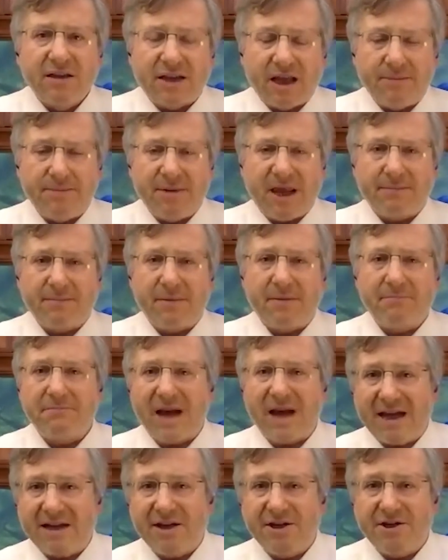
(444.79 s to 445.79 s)
then became a
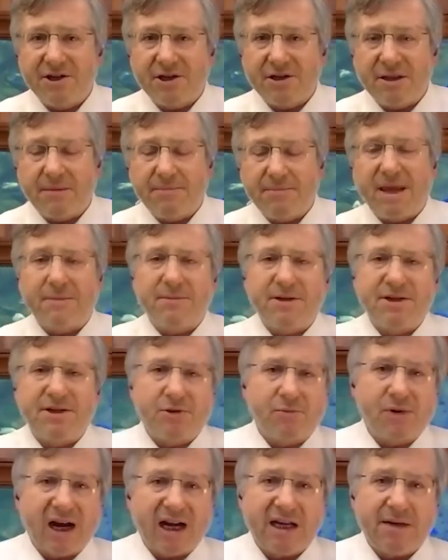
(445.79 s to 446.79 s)
manager, then became a
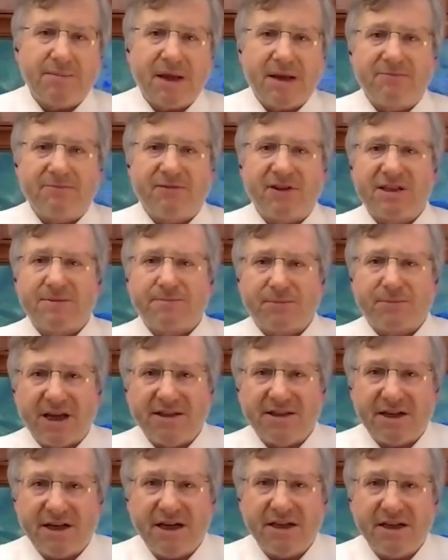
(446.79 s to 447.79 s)
director, became vice
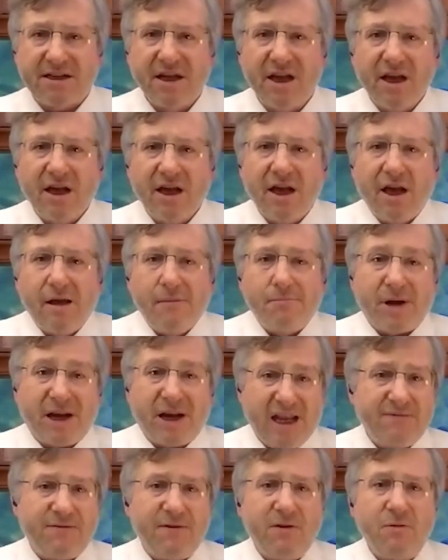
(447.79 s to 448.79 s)
president.
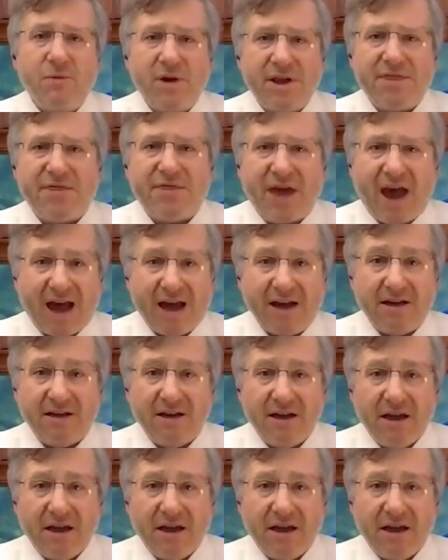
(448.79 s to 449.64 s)
But even with that,